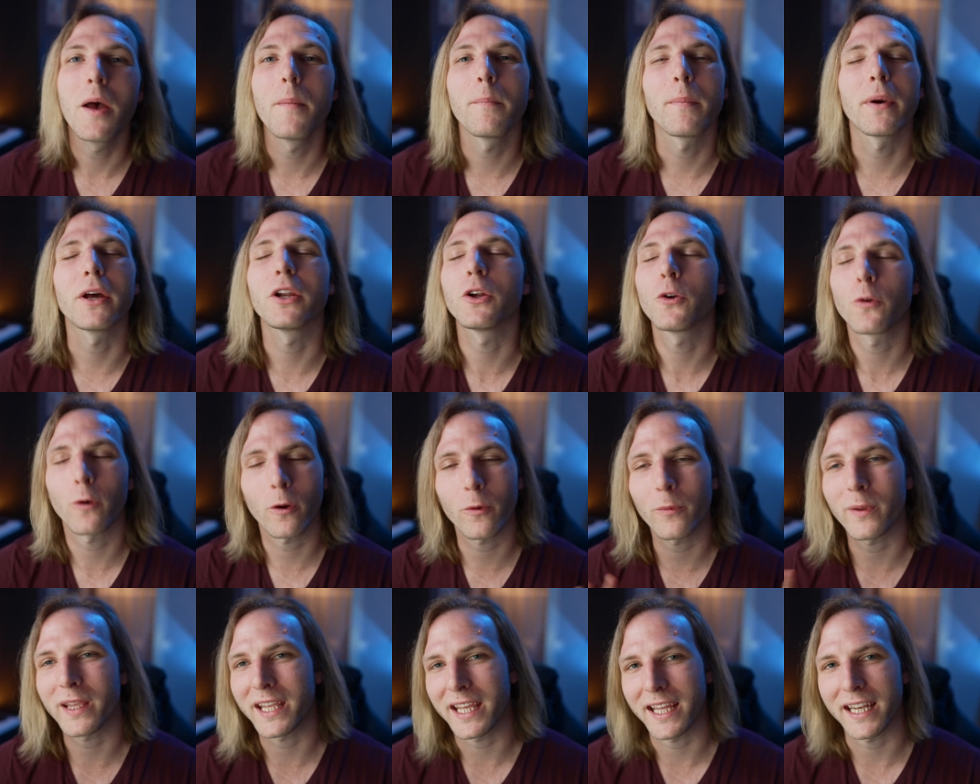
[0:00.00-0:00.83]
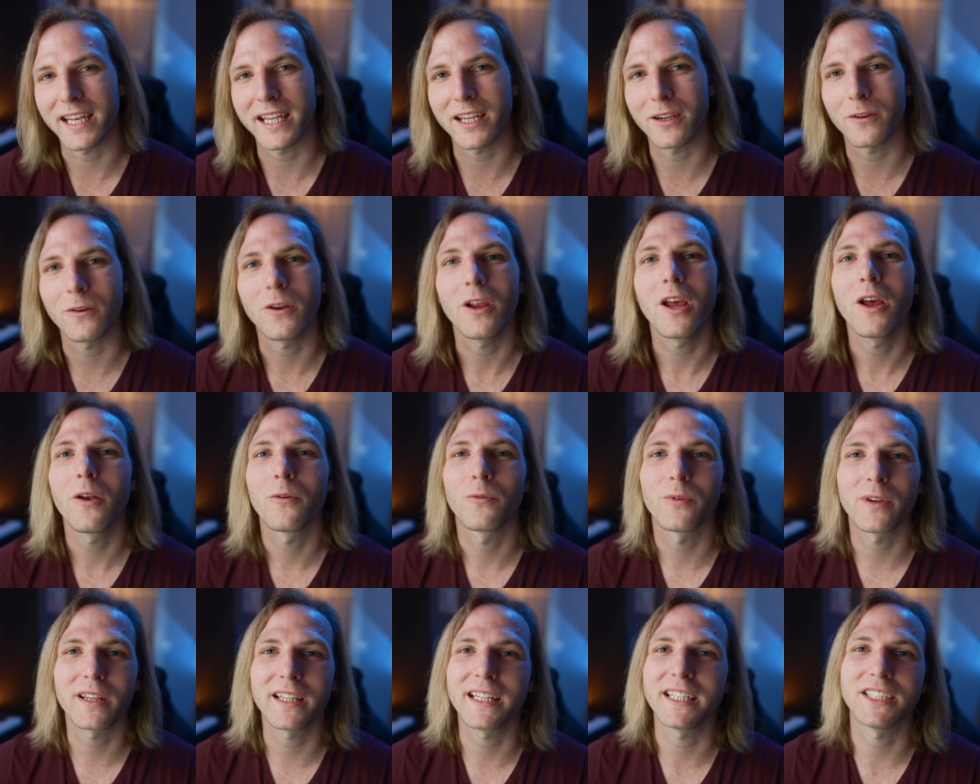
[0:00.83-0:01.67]
But who are we kidding?
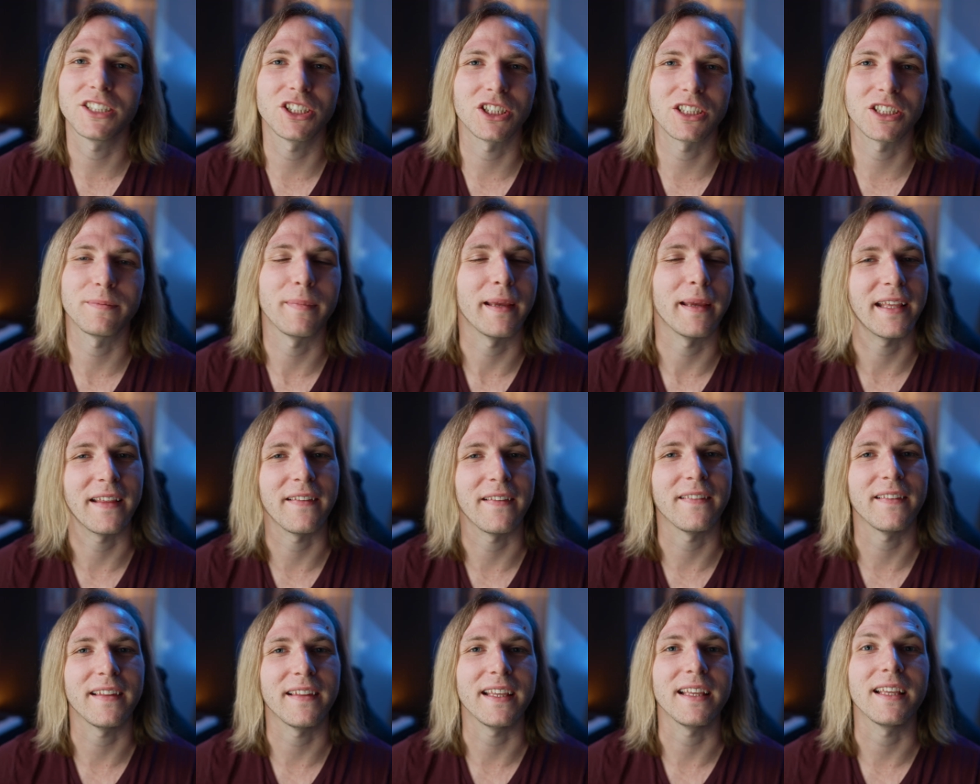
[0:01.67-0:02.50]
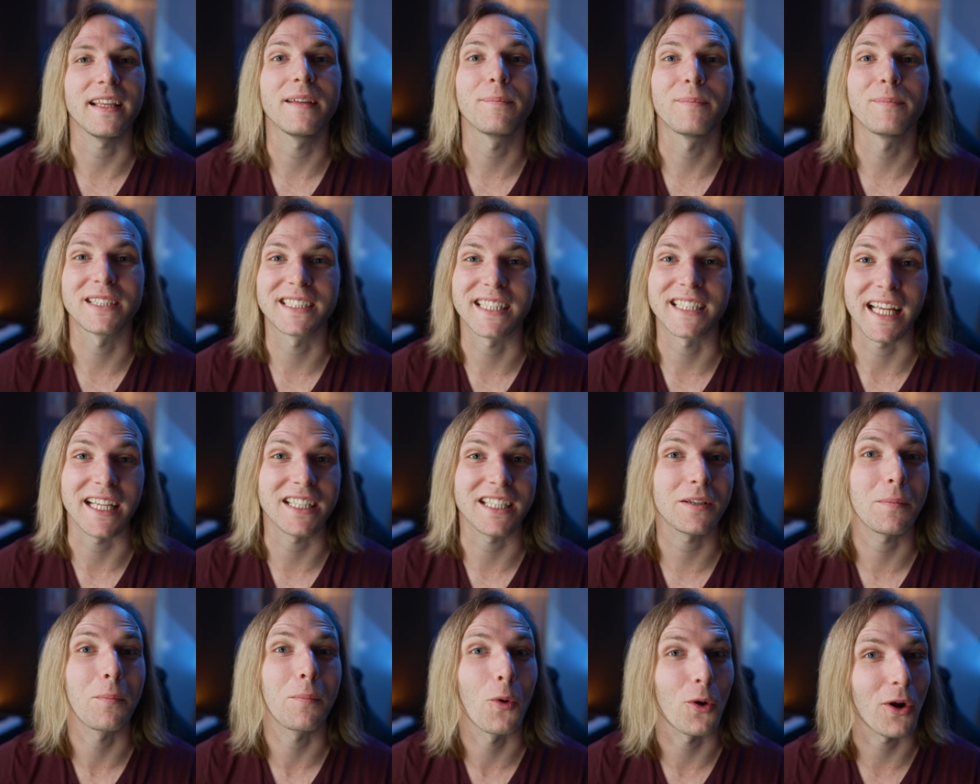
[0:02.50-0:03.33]
Really, it's just making the
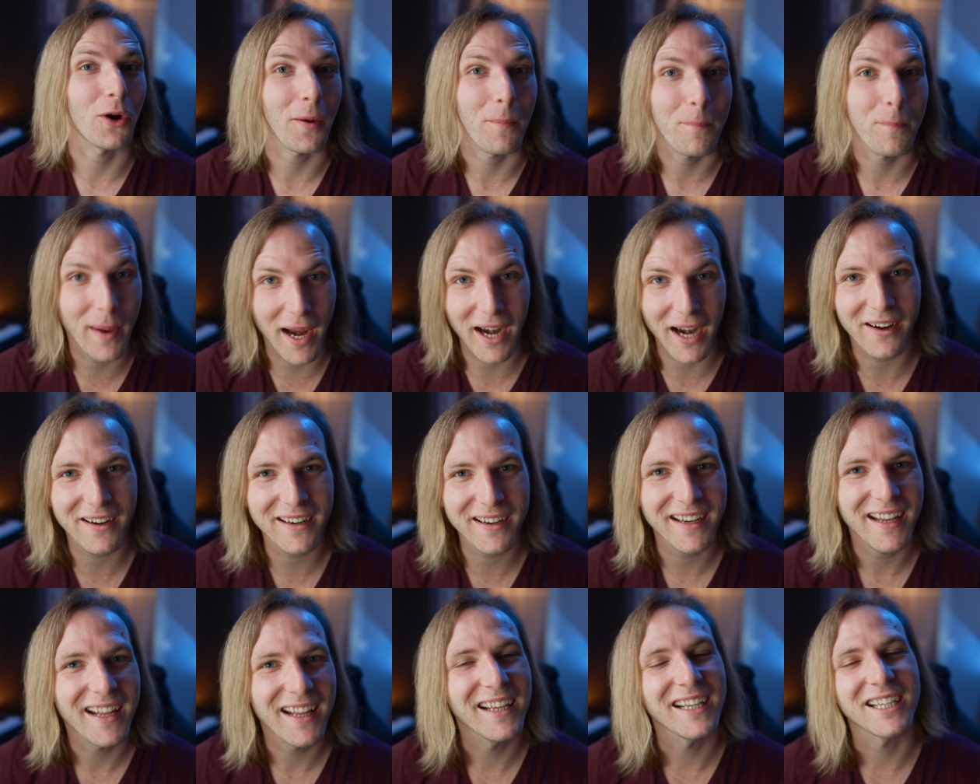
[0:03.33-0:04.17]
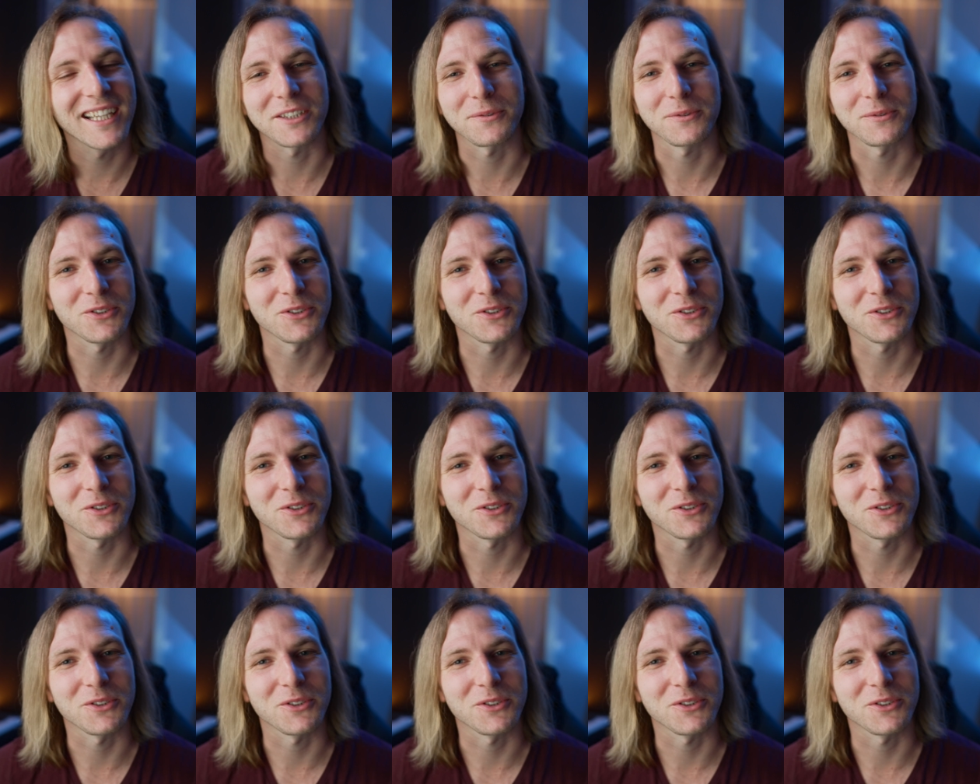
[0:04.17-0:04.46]
mistakes more apparent because we're